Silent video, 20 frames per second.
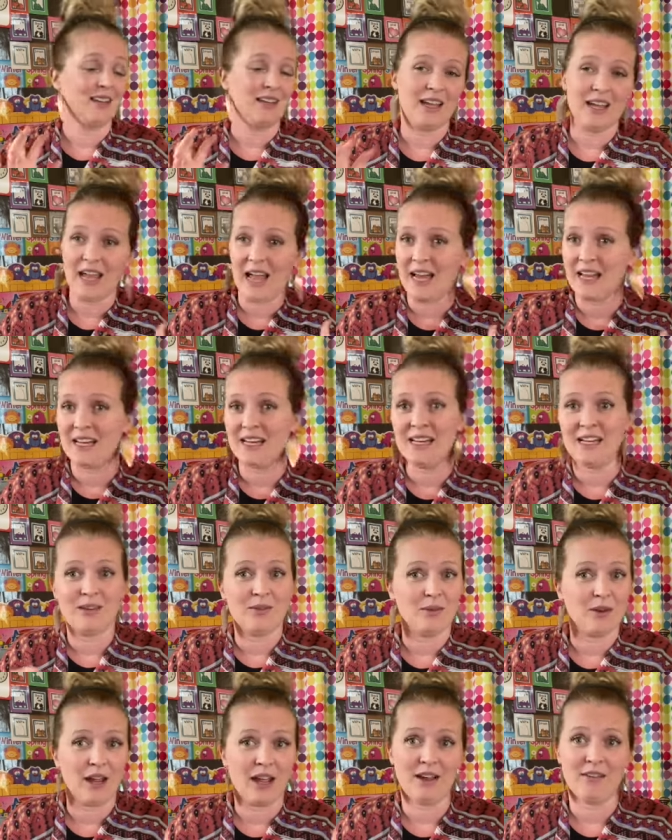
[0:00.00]
add it in
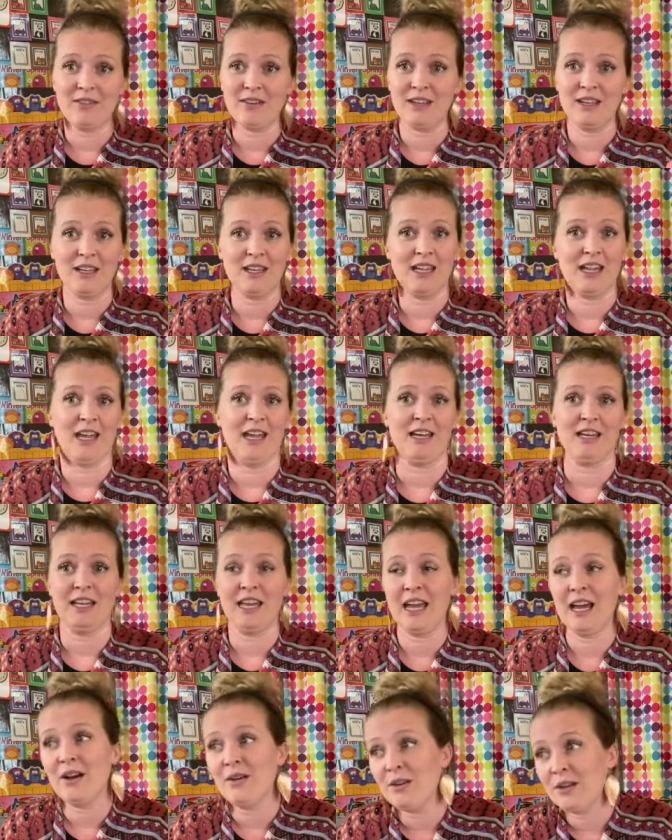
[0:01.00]
wherever you can.
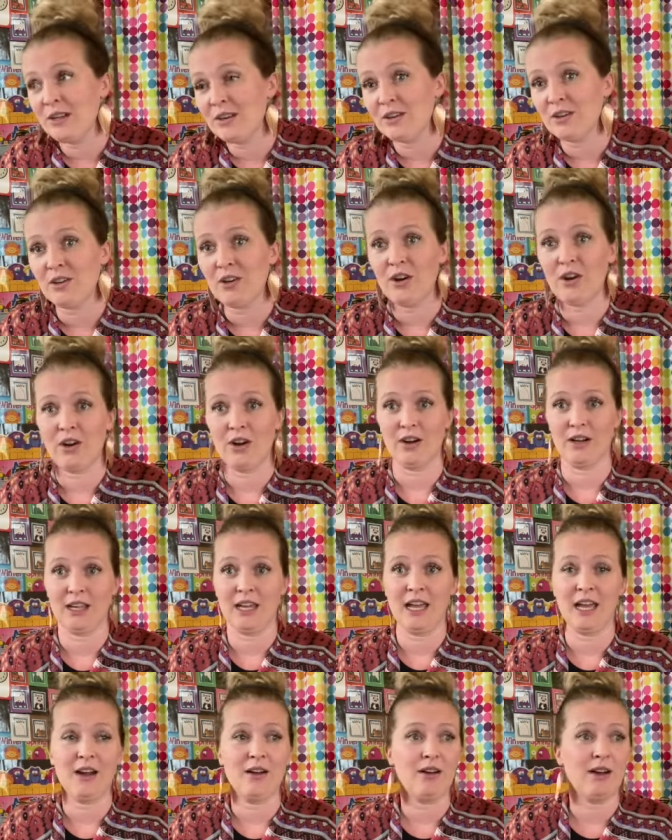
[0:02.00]
Count in the car.
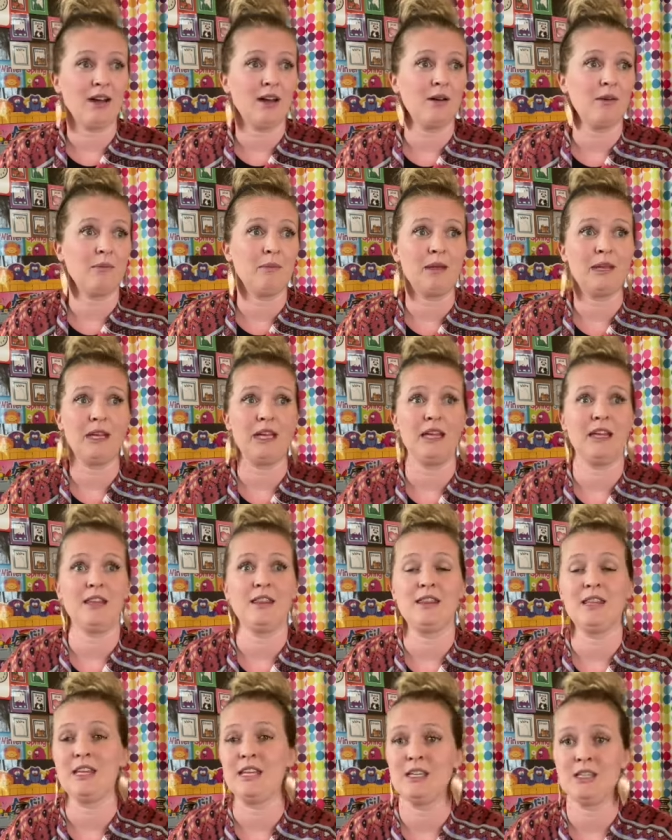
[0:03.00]
Count how many
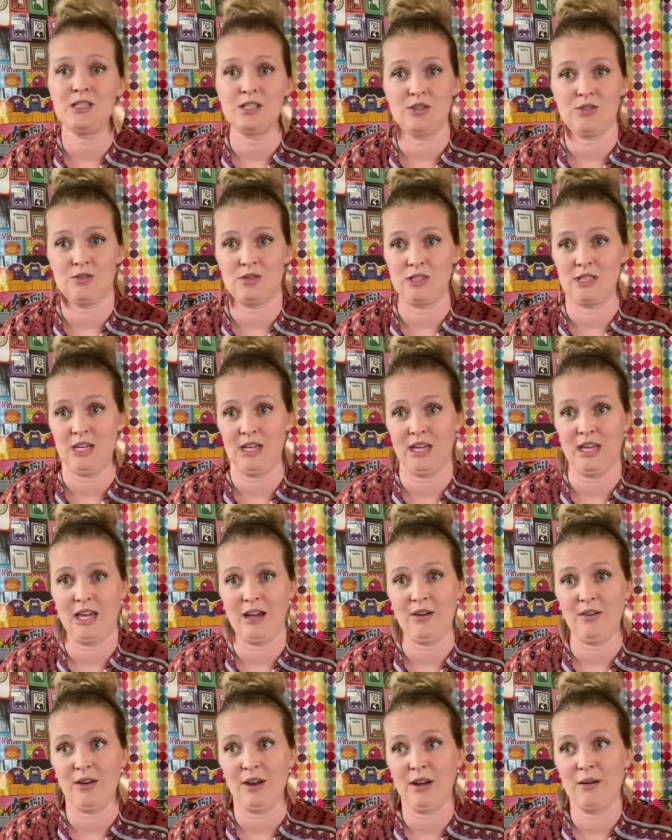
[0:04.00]
things you see.
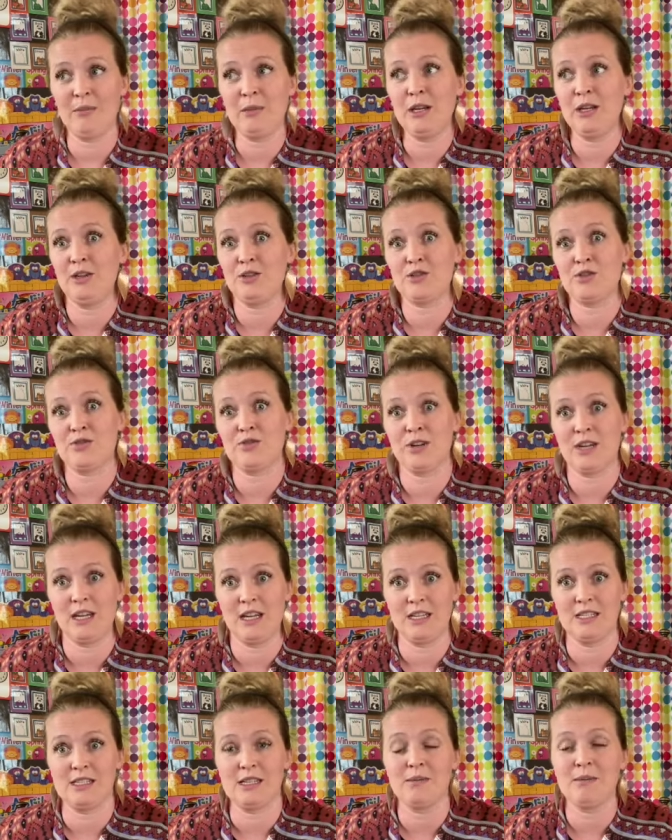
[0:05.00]
Count how many
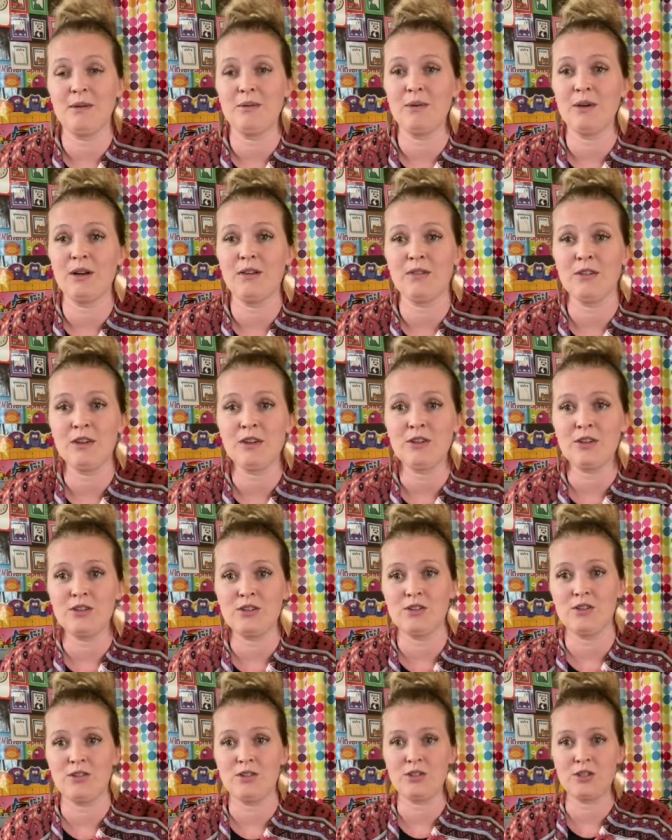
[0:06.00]
trees. Whatever you can
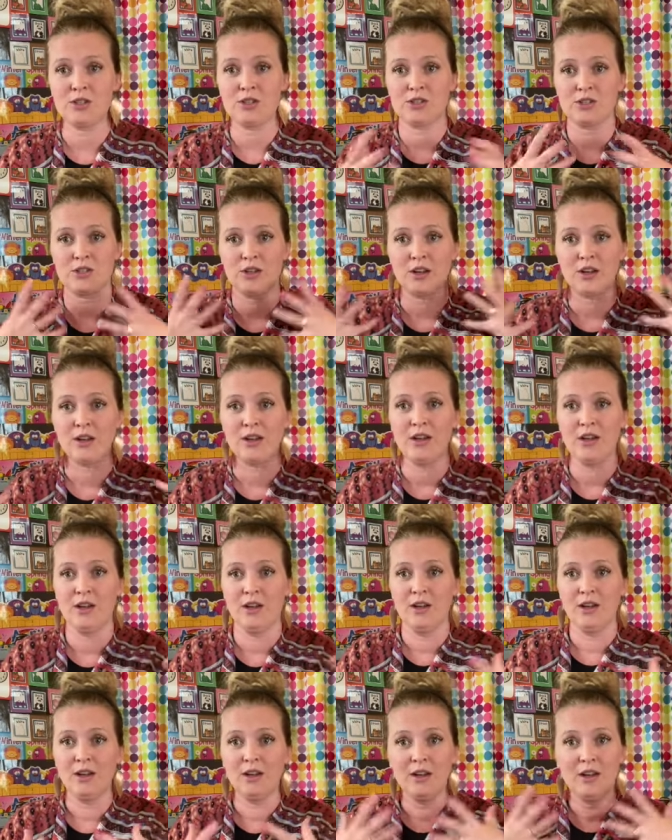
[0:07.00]
do to just start,
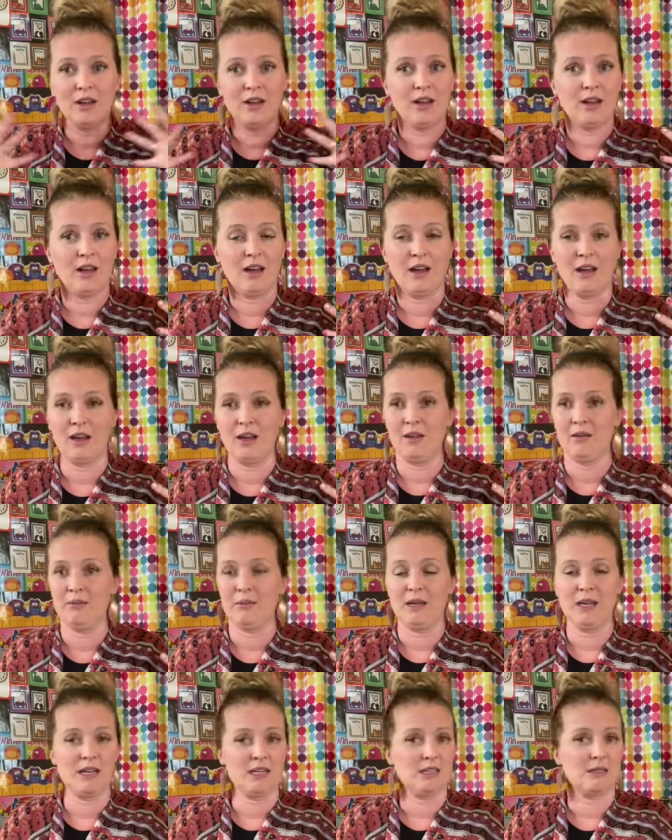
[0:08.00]

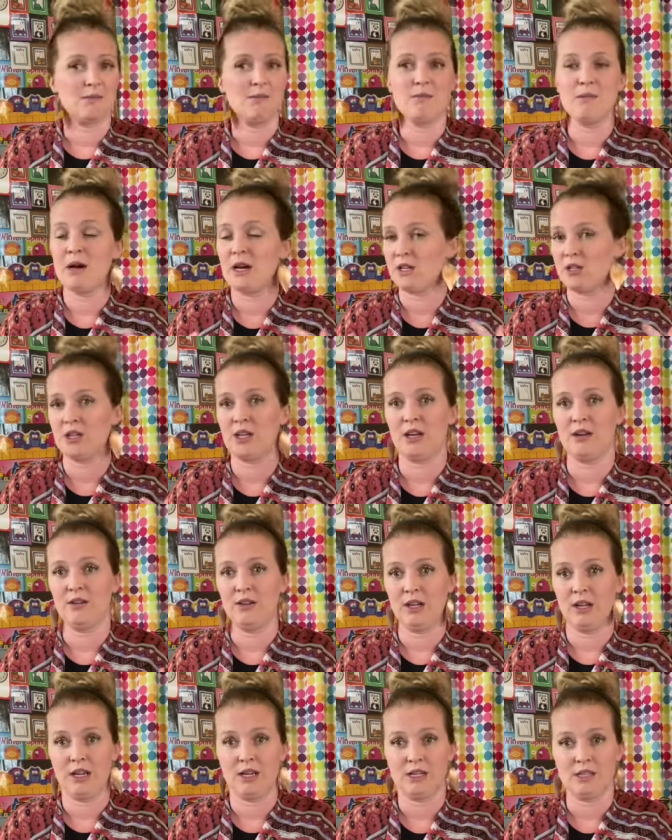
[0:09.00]
get as much
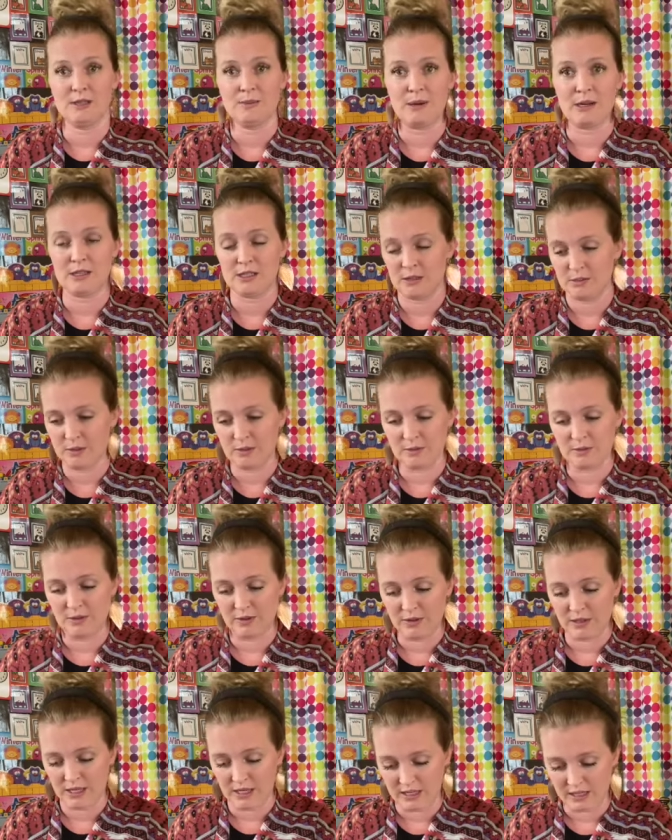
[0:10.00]
counting in as possible
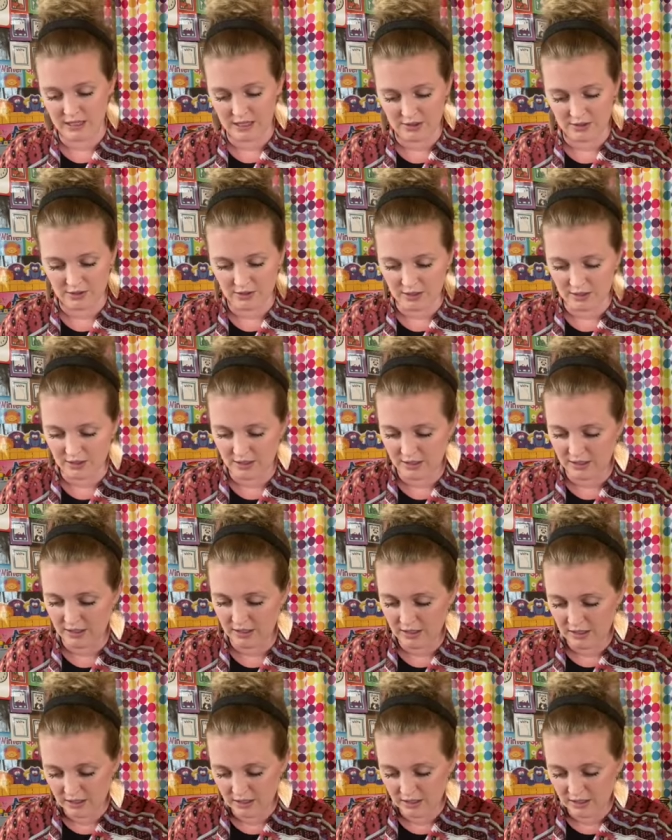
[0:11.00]
before they hit kindergarten.